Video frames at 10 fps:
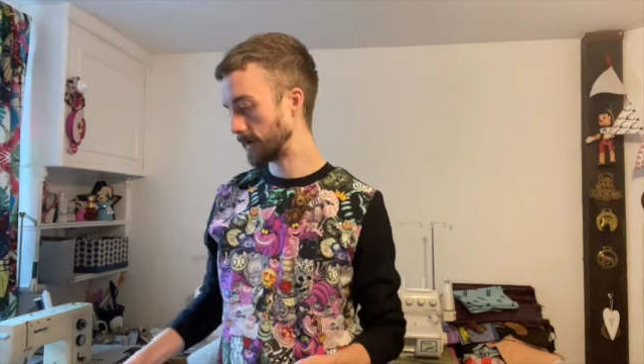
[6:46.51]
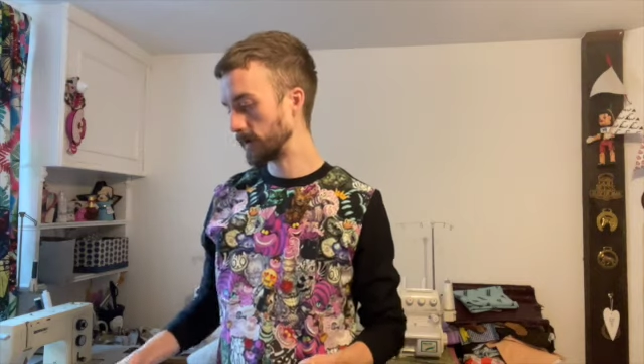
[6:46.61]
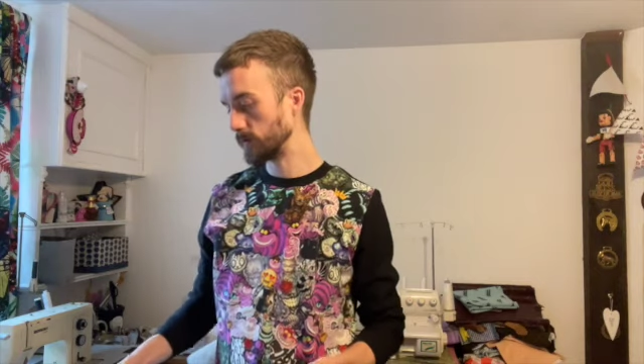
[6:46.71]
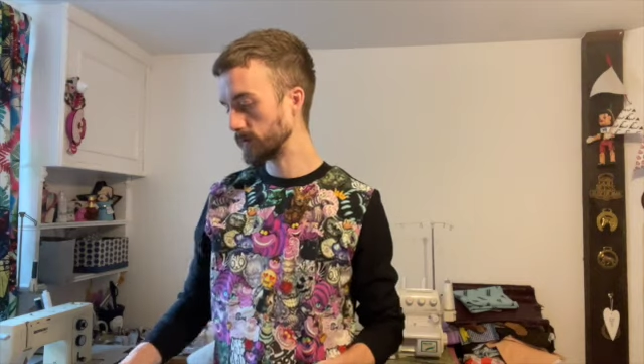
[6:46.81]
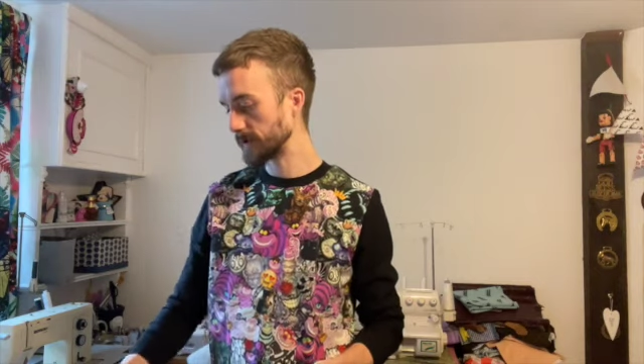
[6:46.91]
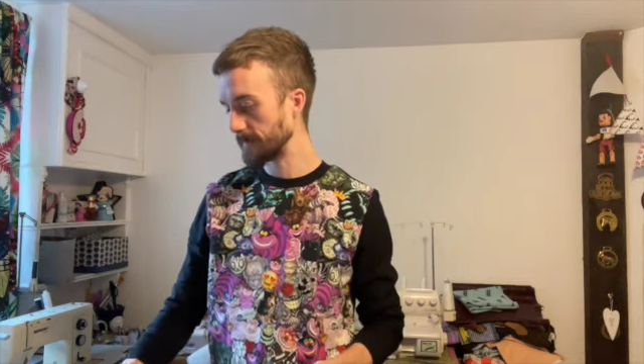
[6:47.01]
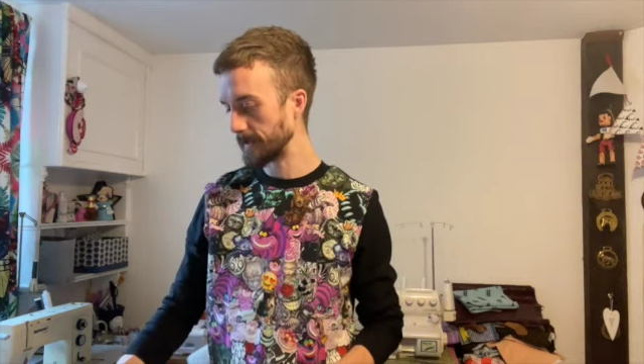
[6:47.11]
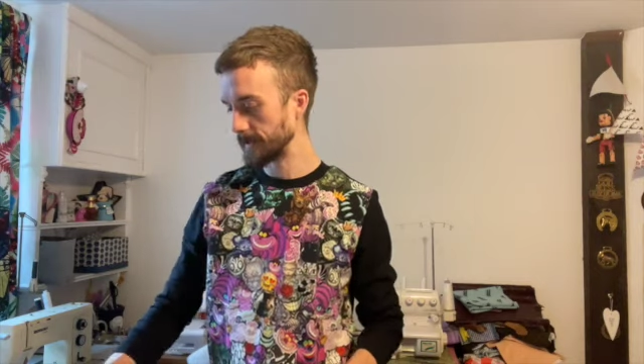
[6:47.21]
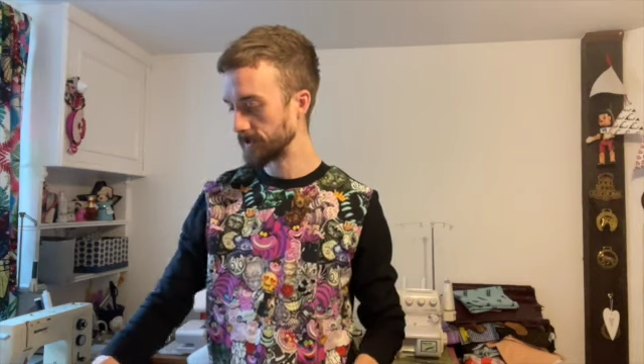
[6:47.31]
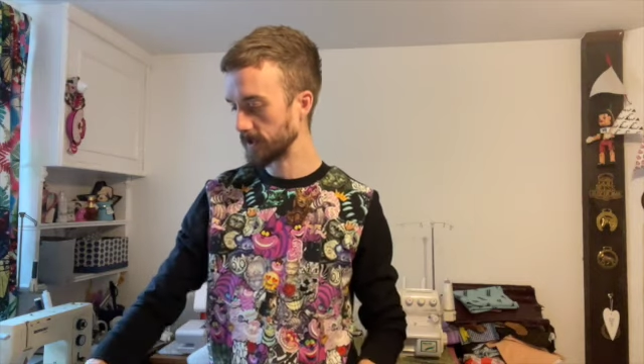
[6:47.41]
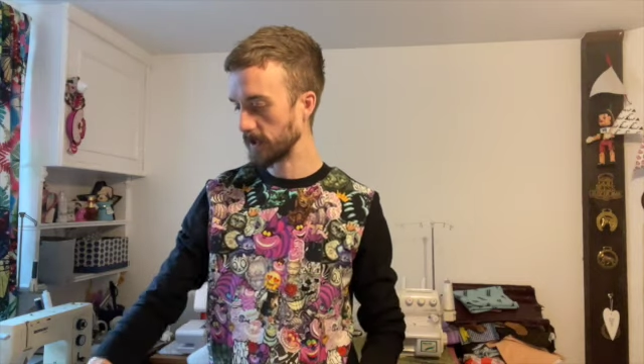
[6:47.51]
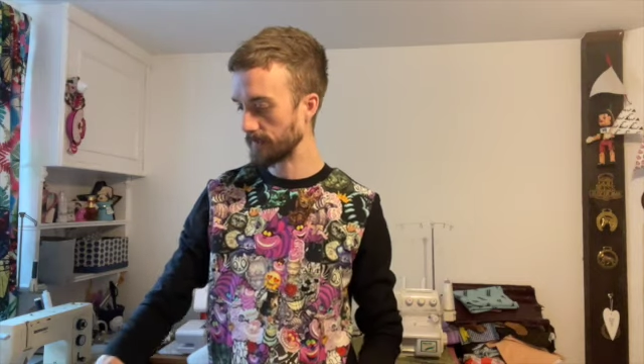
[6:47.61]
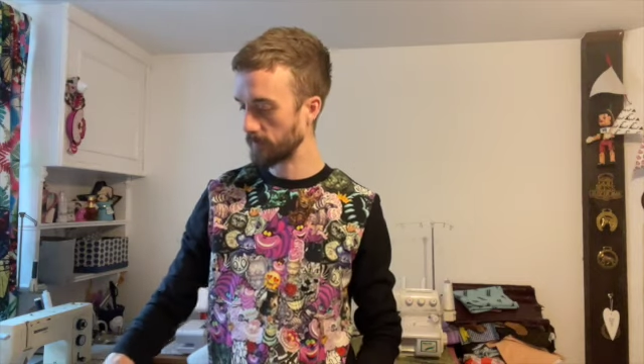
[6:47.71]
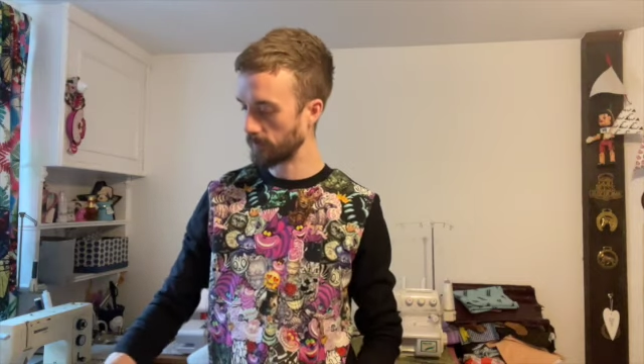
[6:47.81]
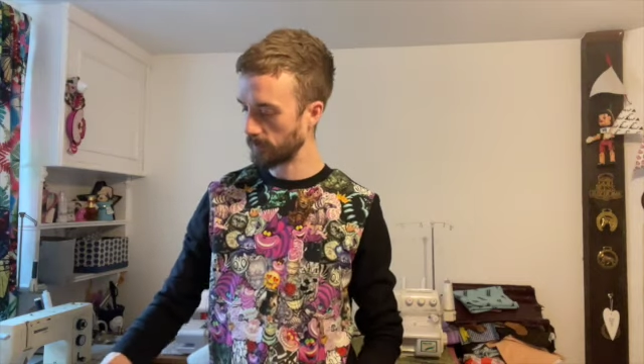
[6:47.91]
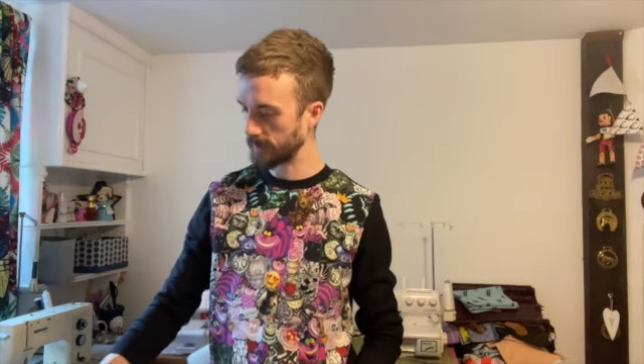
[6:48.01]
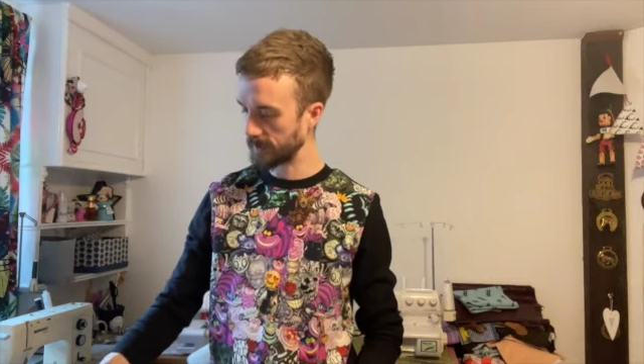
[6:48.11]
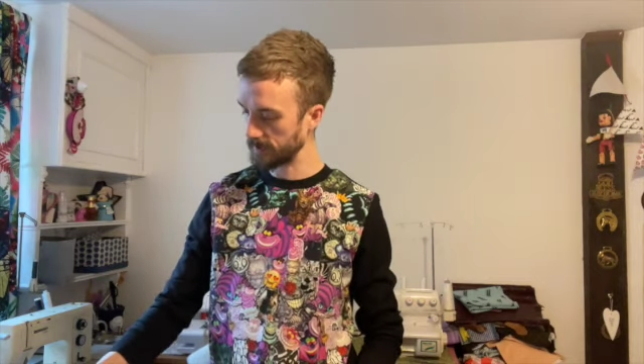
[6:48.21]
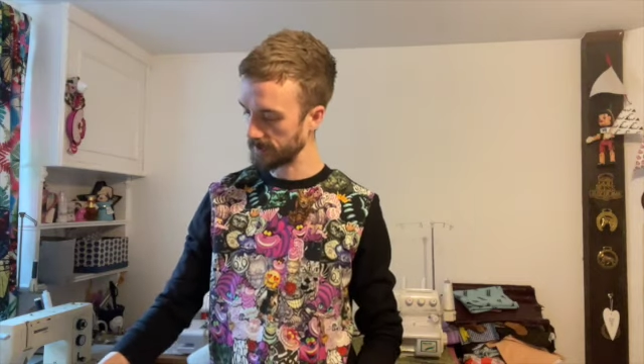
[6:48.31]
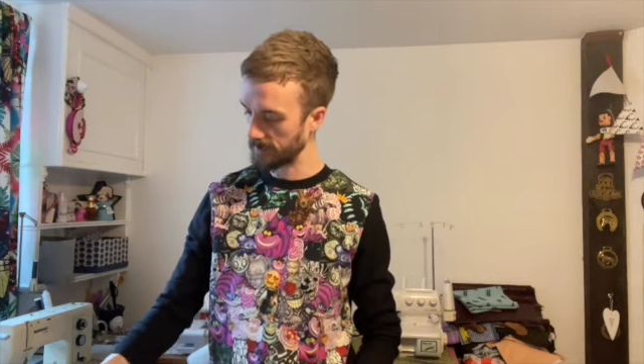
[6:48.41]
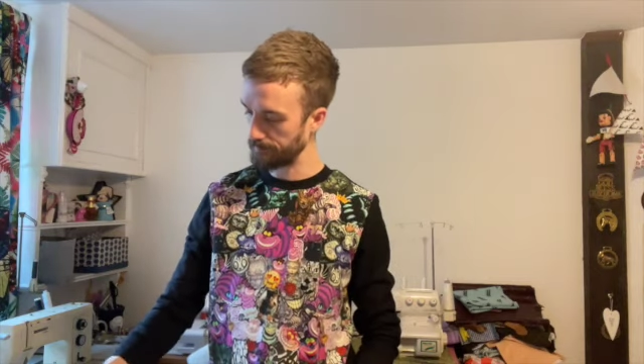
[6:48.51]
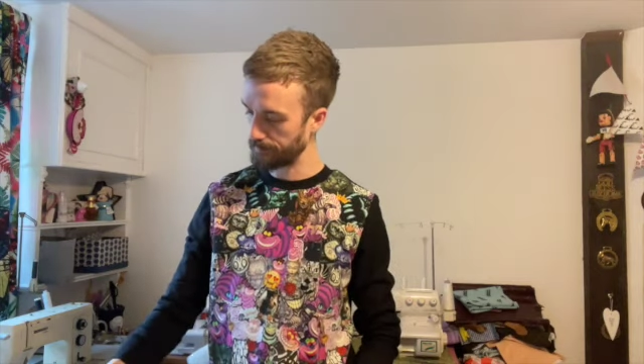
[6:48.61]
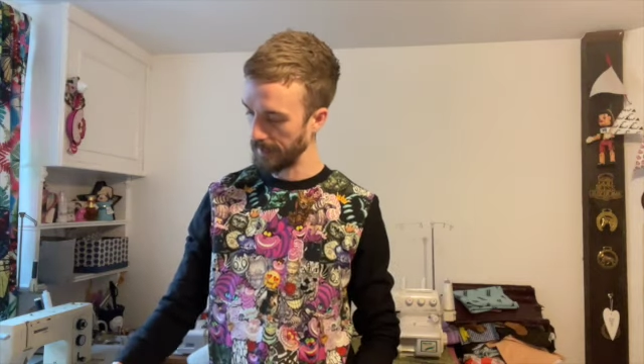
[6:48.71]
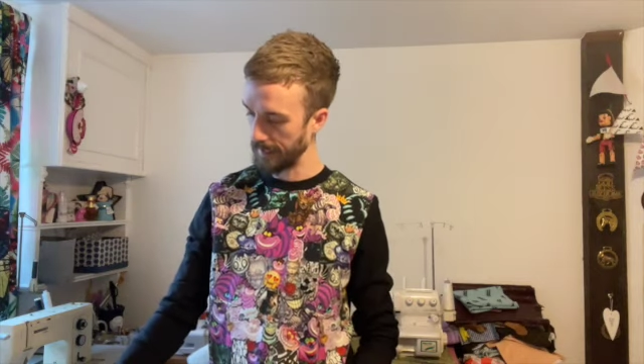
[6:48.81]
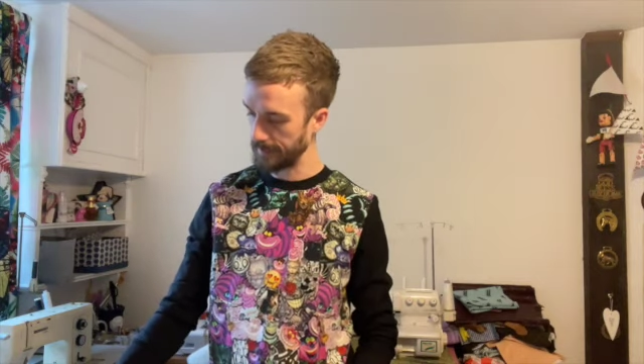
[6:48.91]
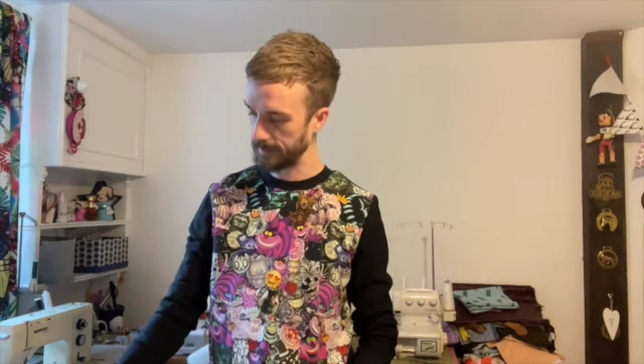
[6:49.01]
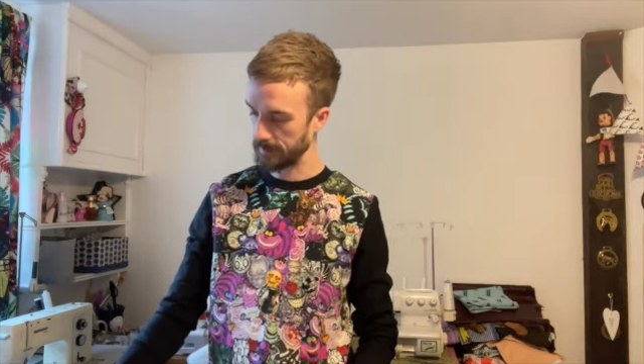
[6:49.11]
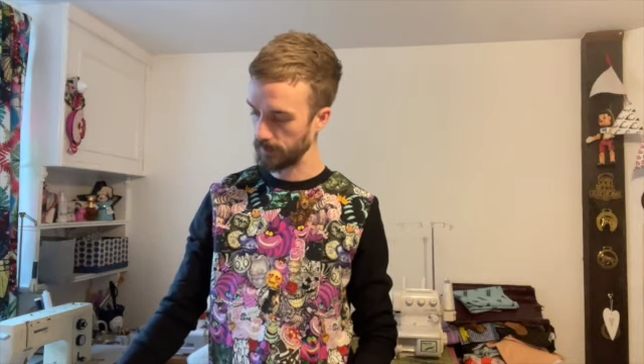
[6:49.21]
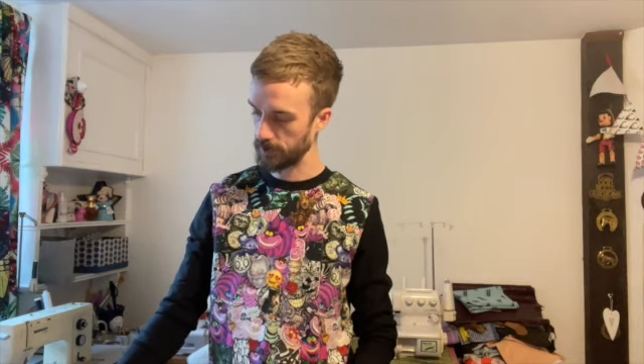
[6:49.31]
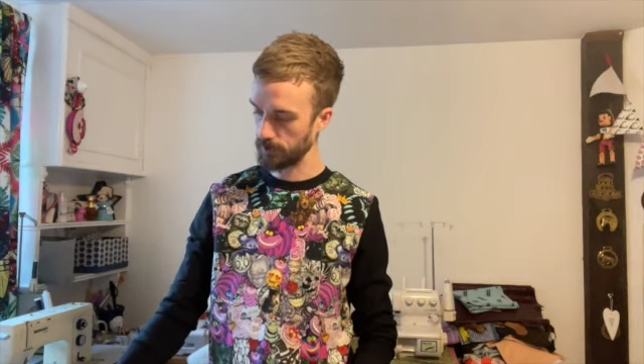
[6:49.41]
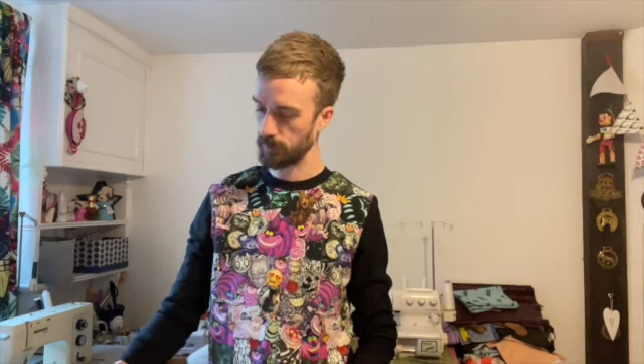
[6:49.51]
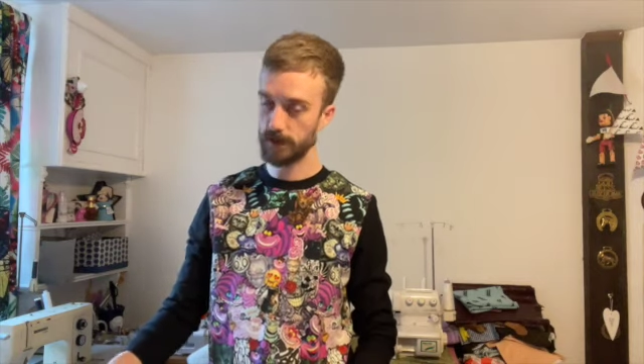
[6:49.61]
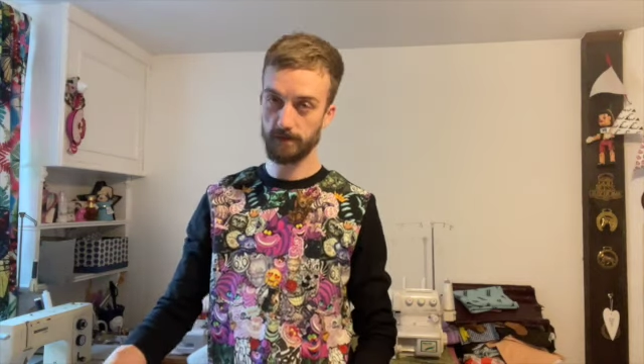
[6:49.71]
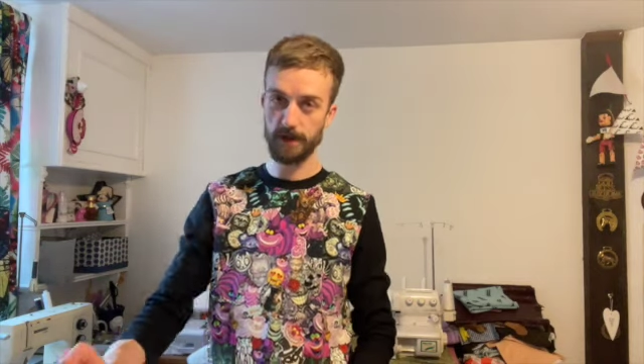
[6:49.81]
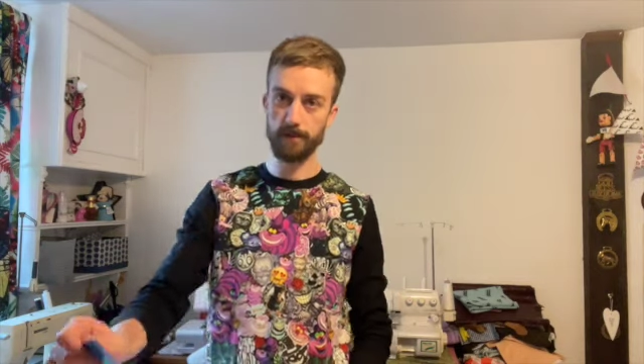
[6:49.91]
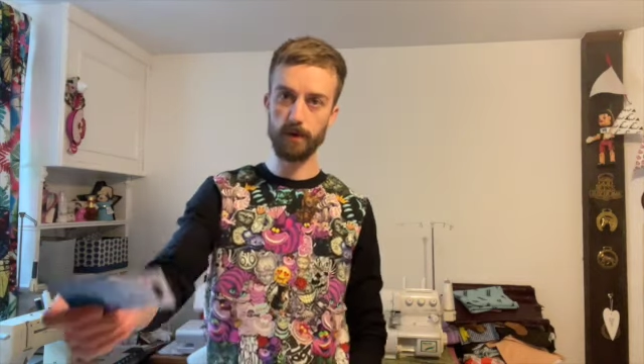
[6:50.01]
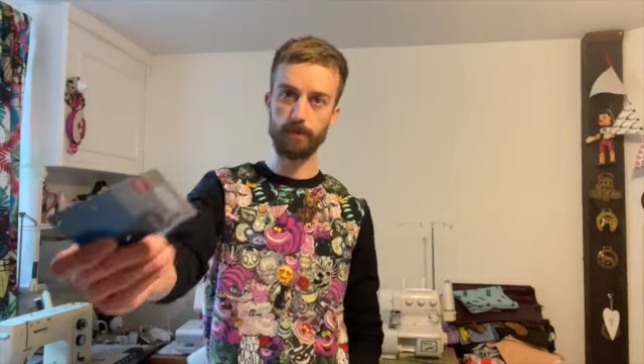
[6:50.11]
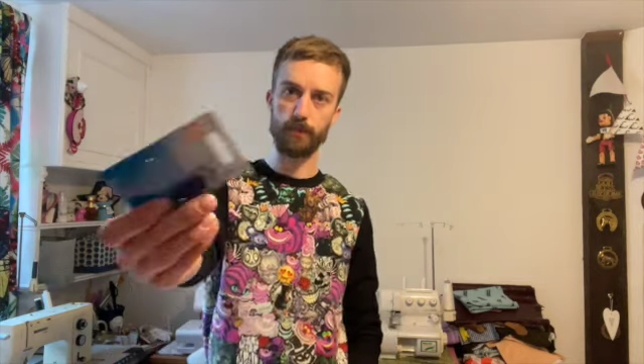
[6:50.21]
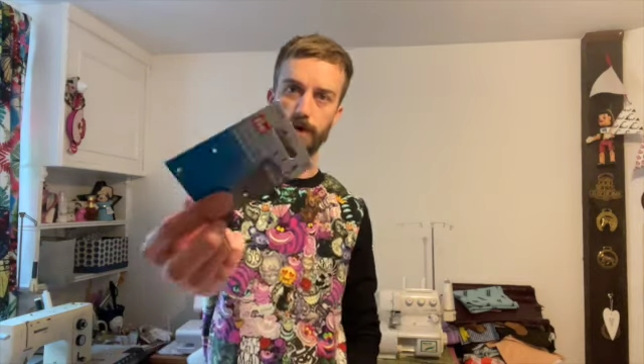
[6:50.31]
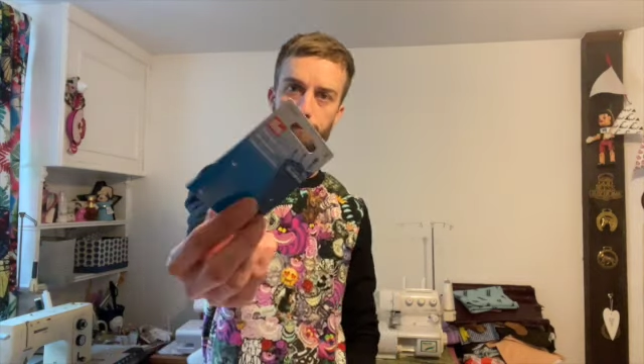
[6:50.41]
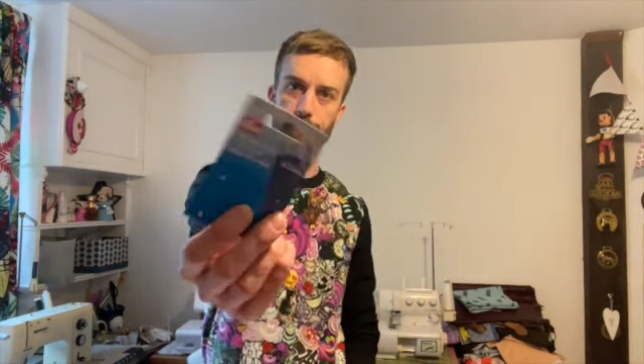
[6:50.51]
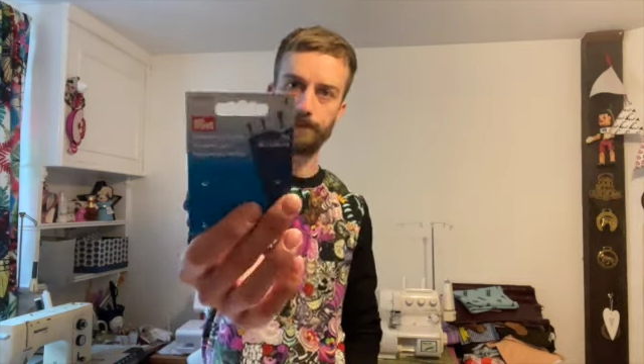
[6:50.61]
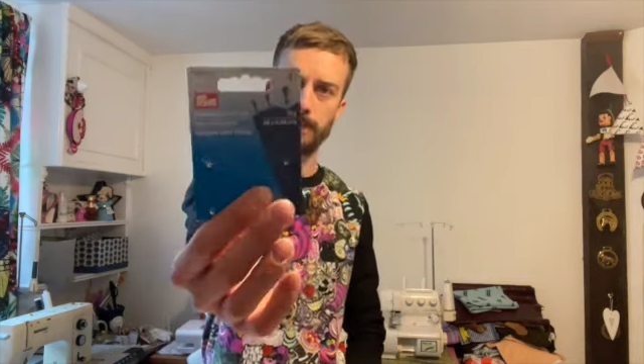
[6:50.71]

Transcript: I also managed to come across some pins, which are also made by Prim.